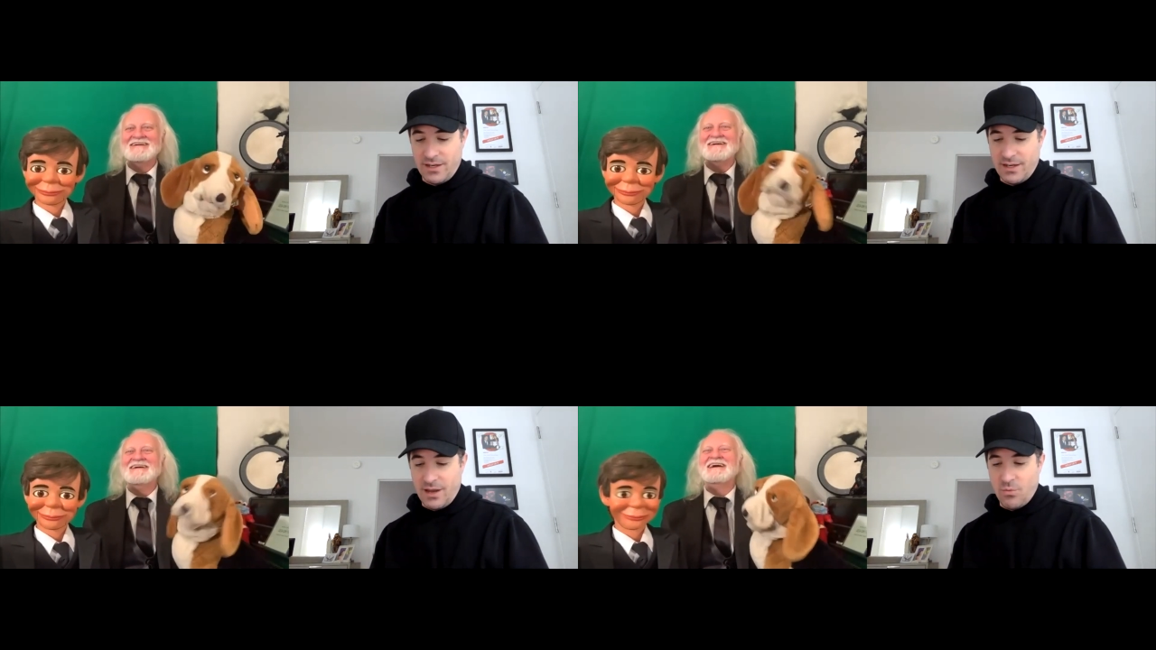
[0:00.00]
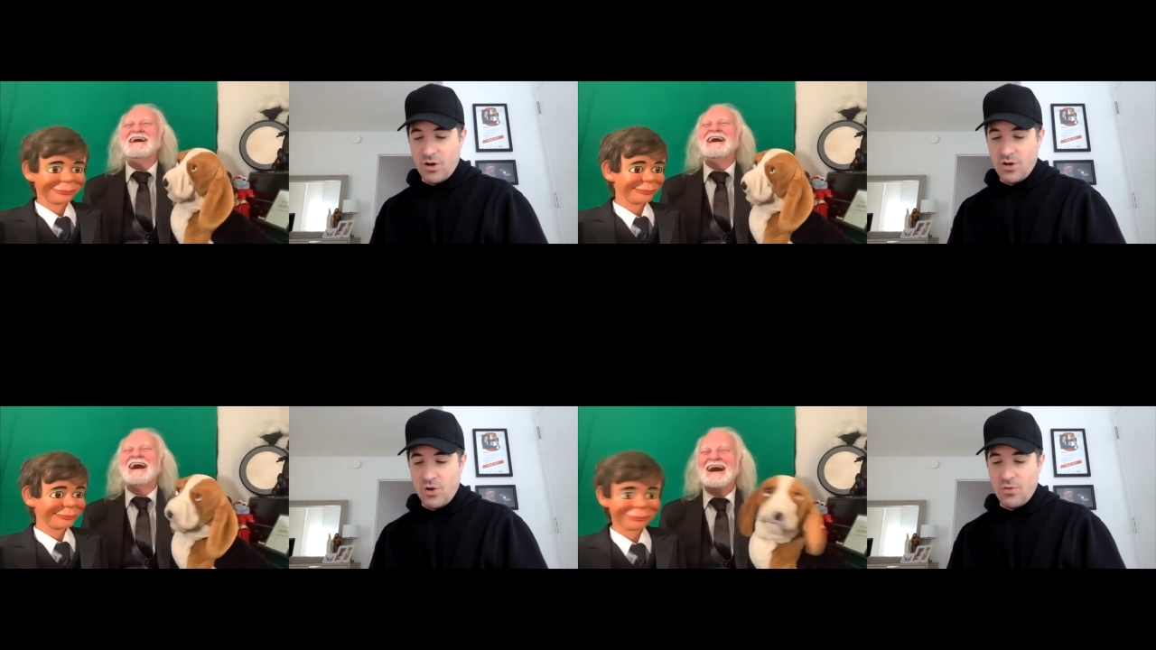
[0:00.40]
Speaker 1: And I want
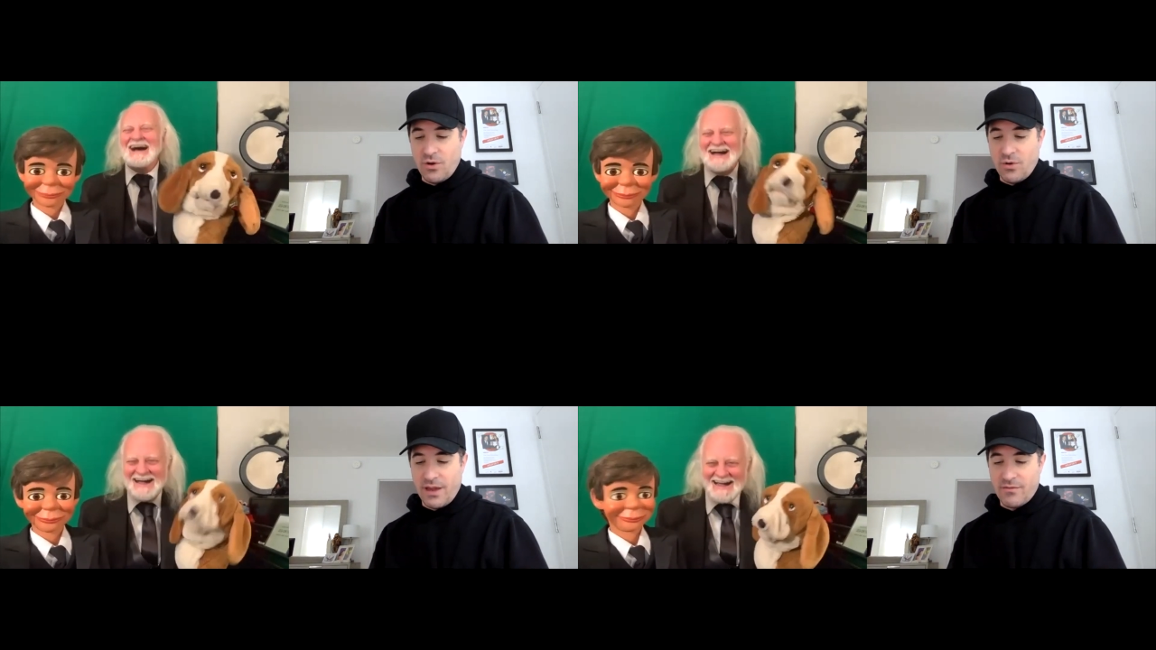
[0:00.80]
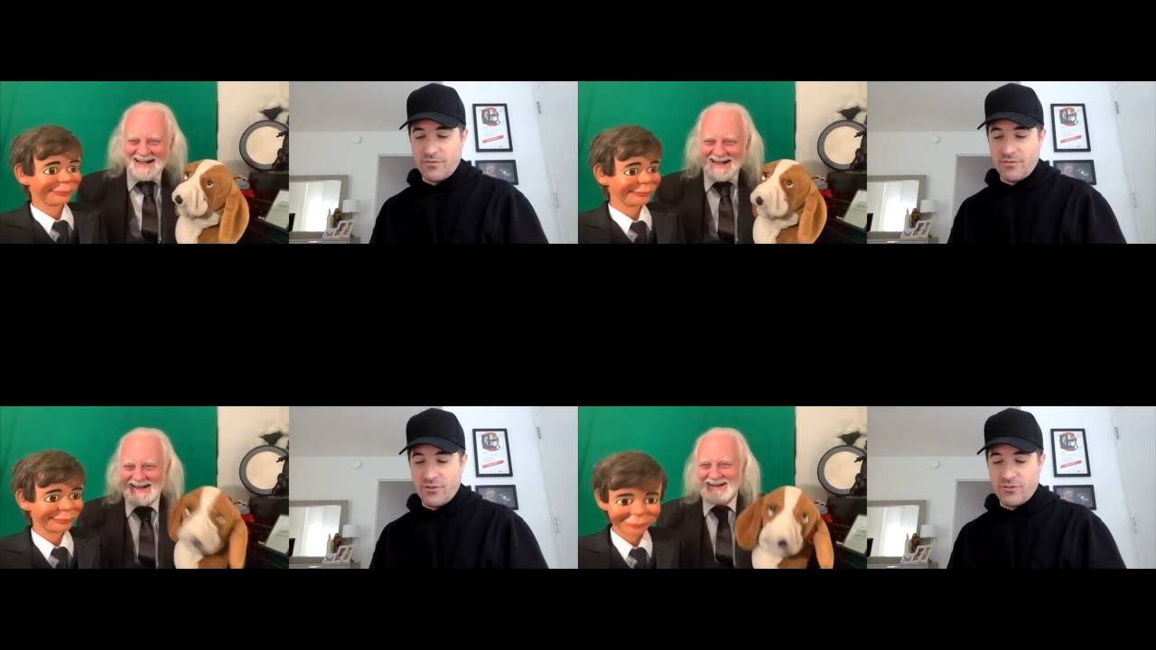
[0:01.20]
to know though,
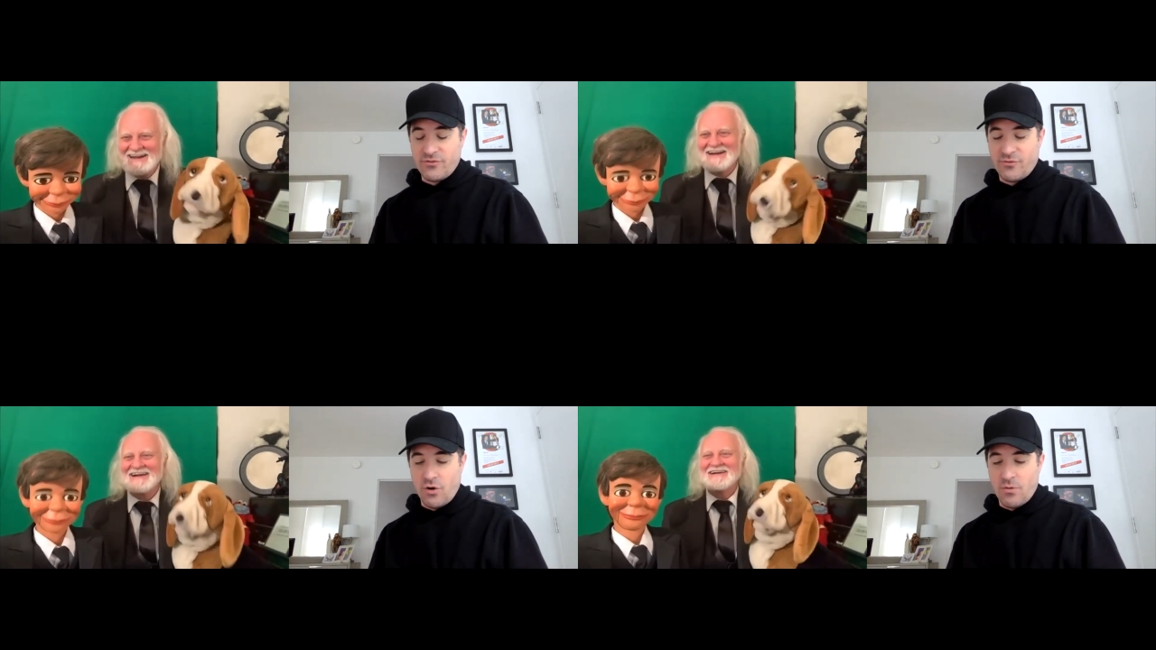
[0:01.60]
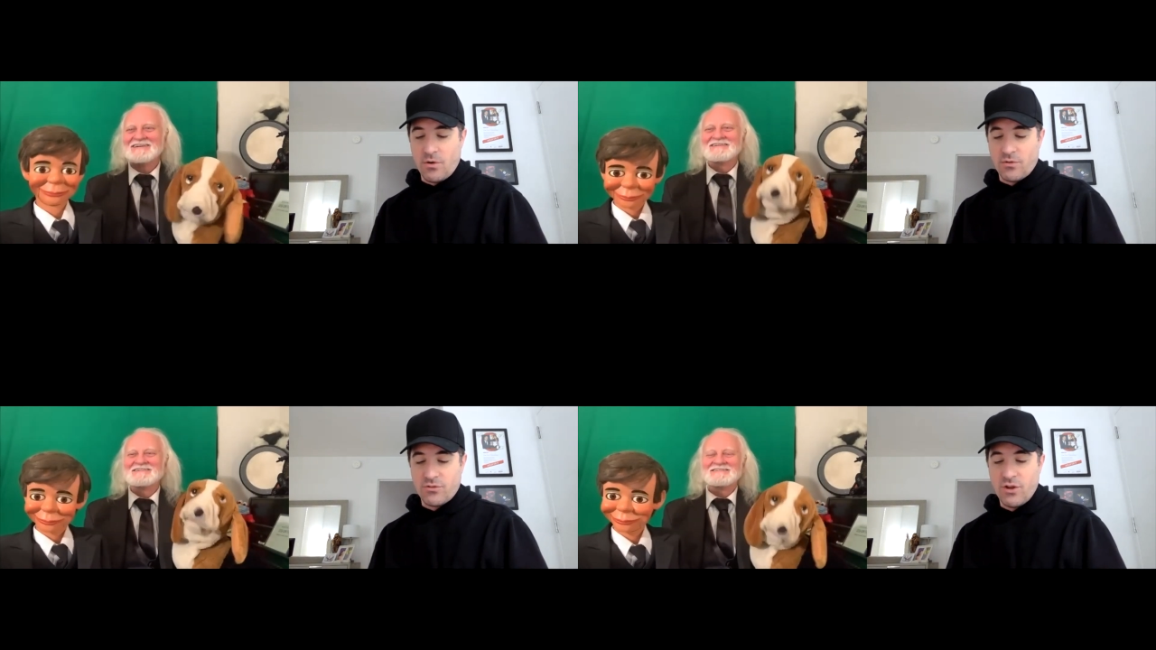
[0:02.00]
Kevin, first and
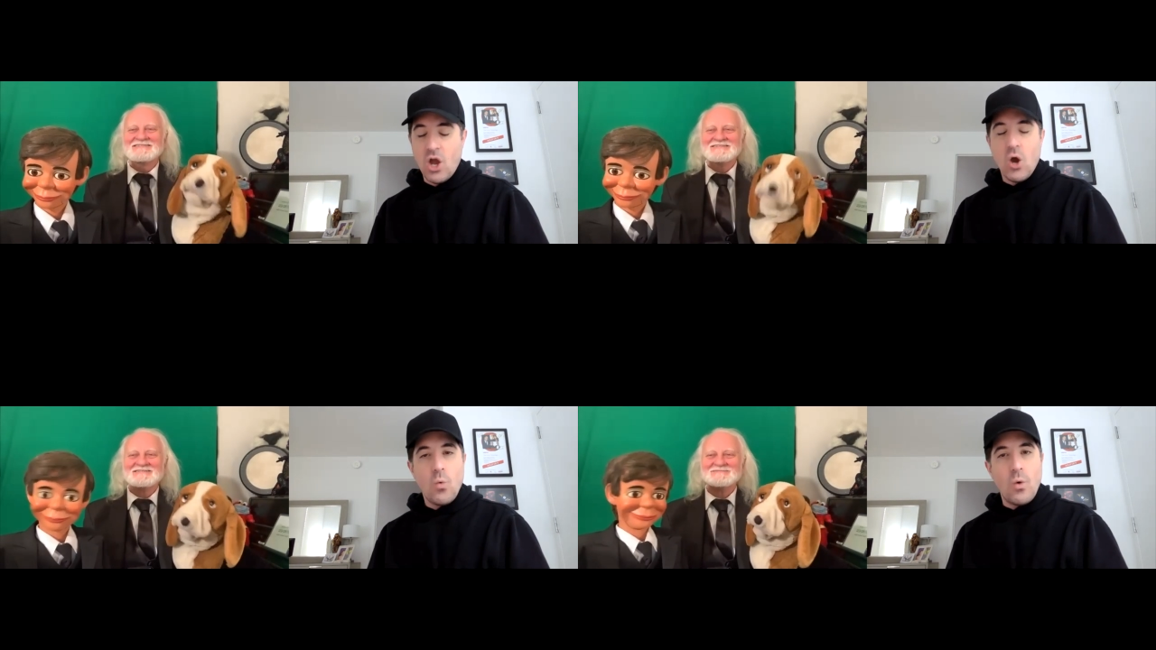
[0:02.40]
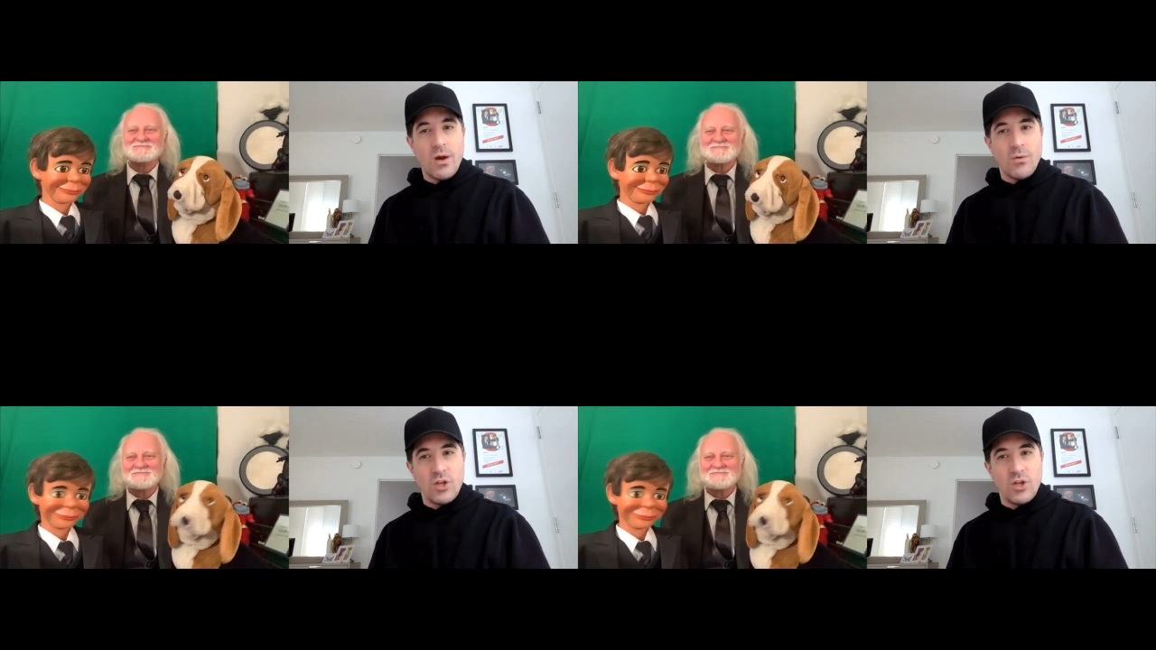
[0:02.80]
foremost, where were